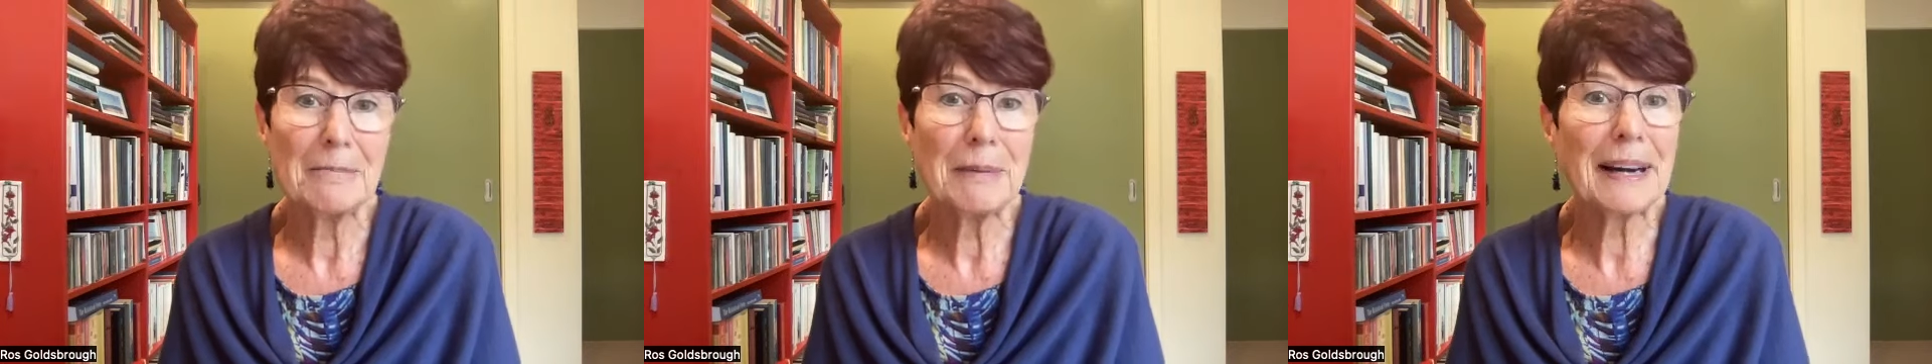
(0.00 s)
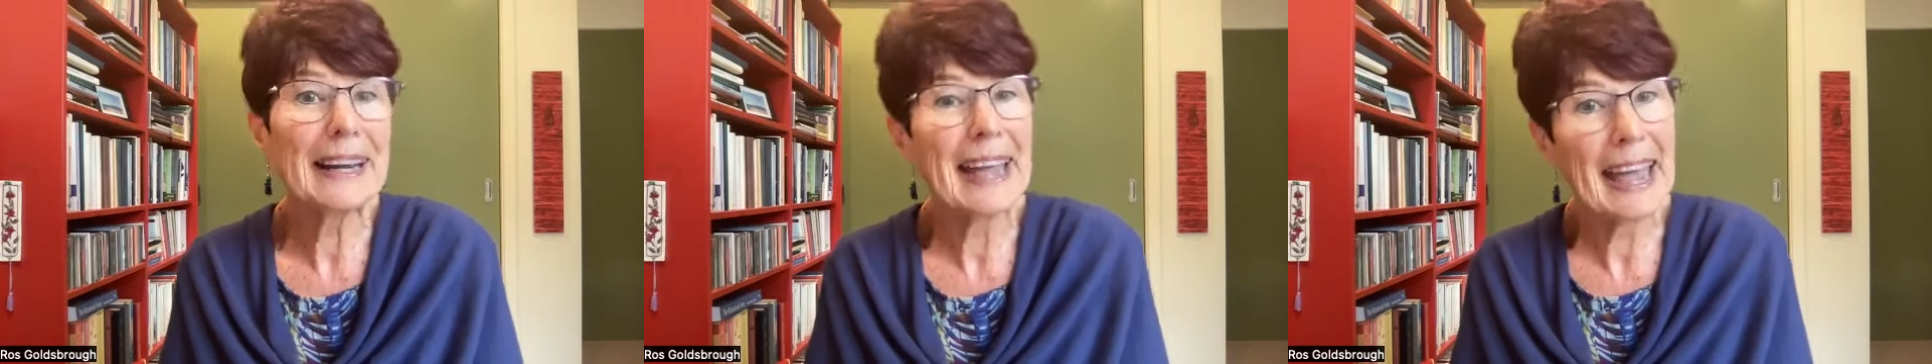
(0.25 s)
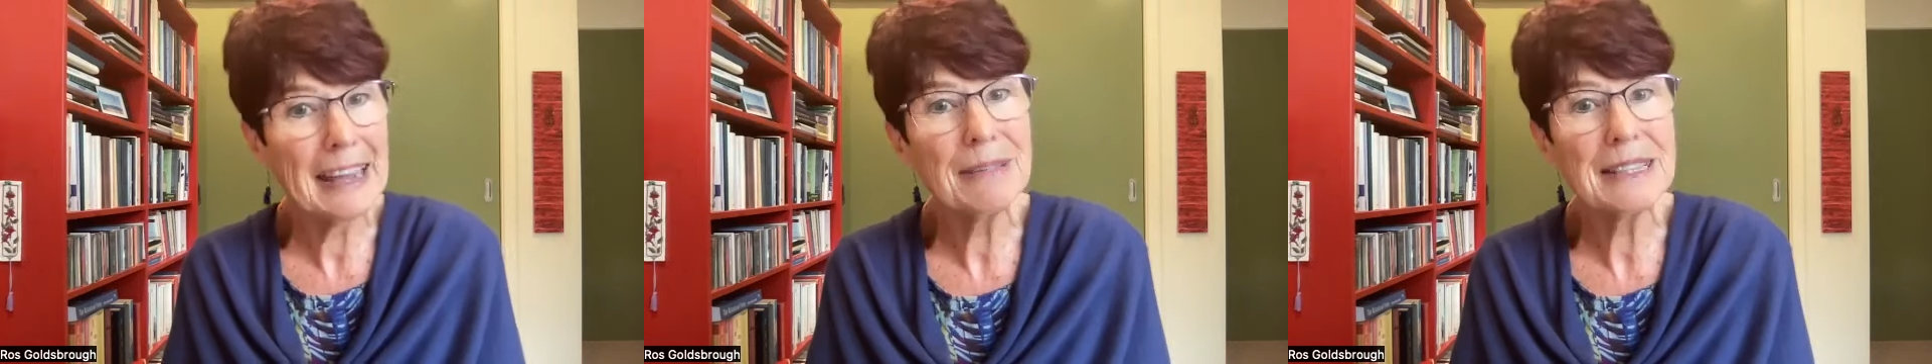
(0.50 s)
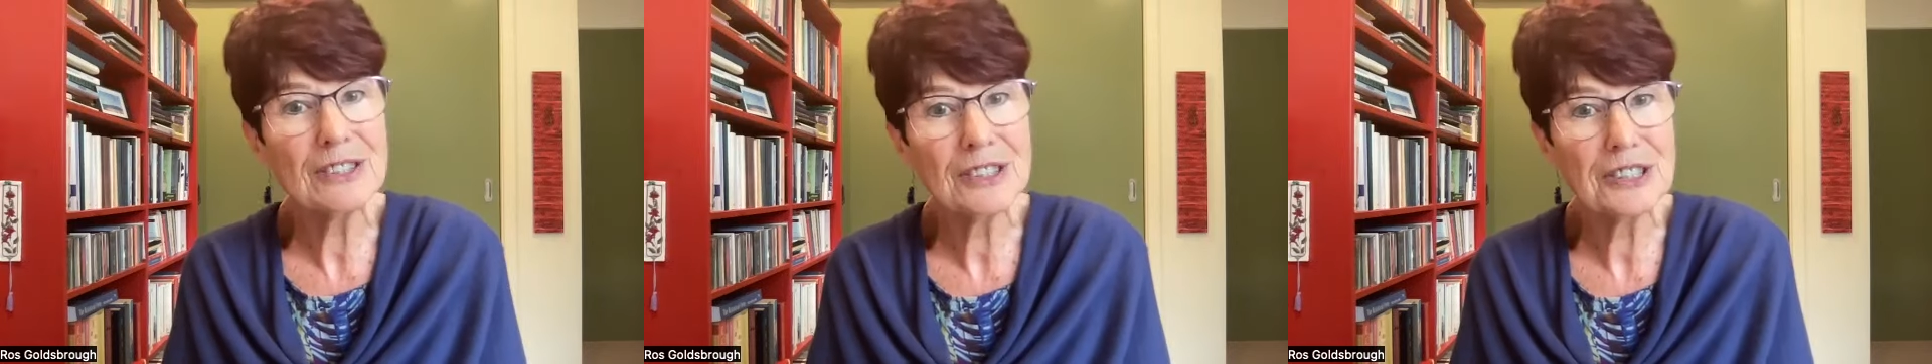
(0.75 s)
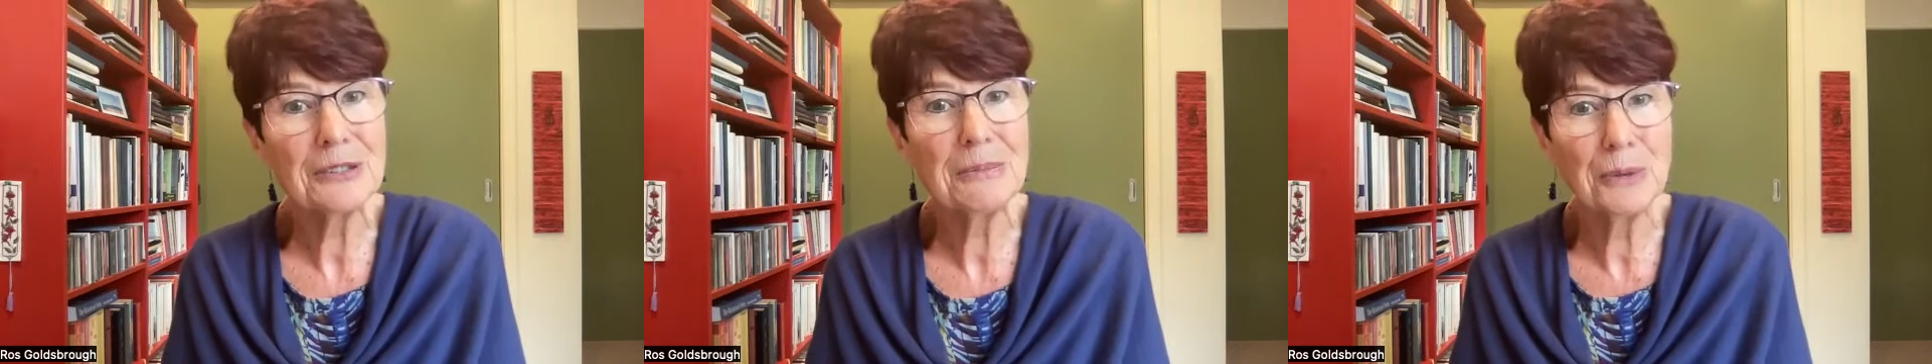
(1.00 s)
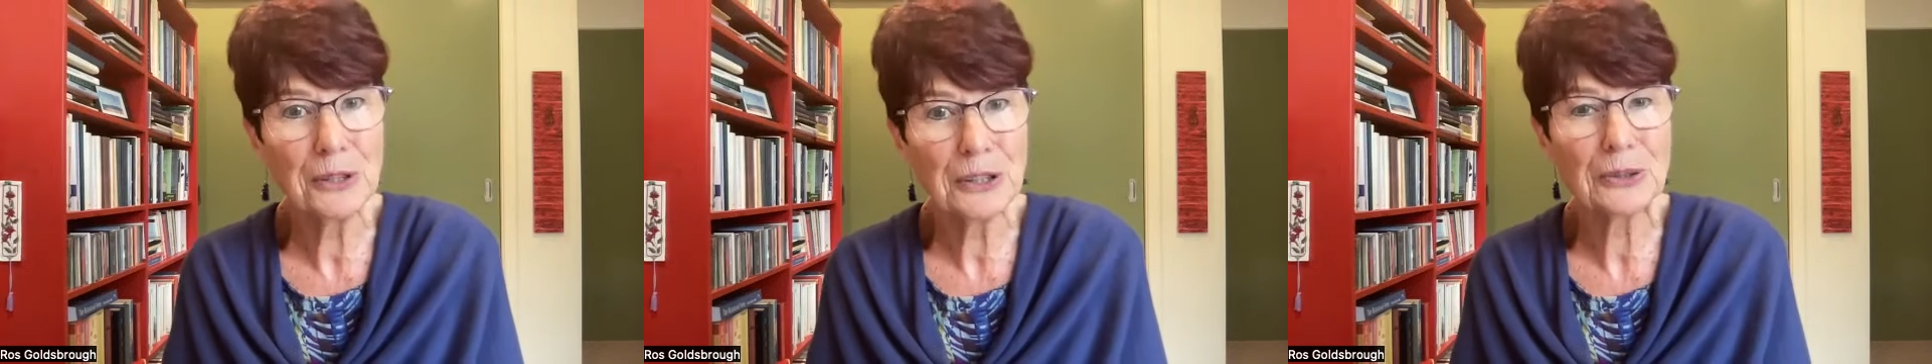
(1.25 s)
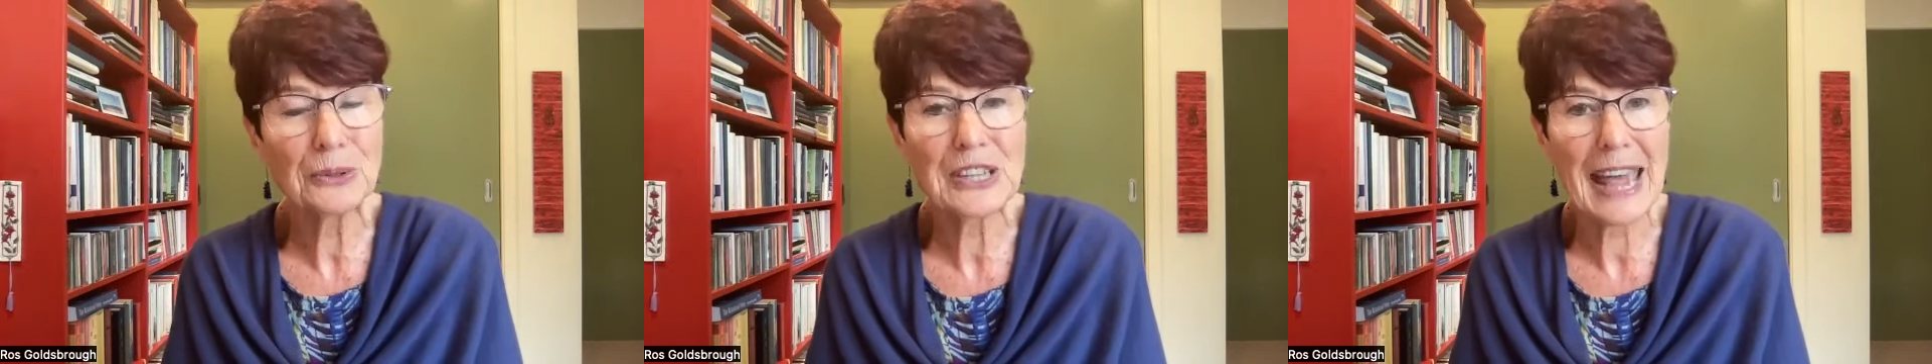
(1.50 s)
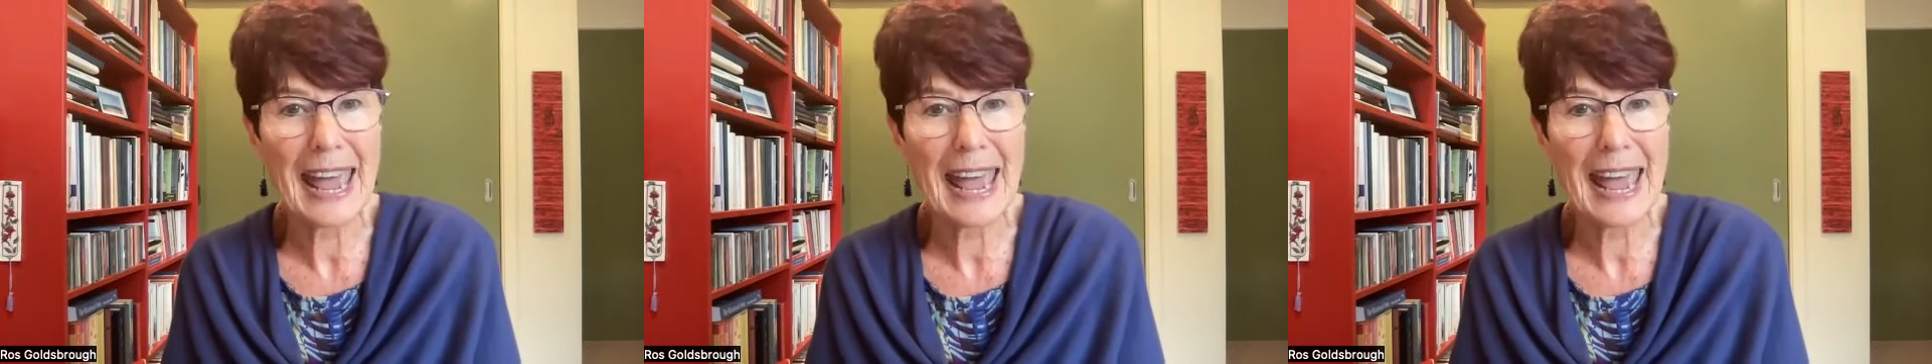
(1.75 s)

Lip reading: but it came into Myrtle's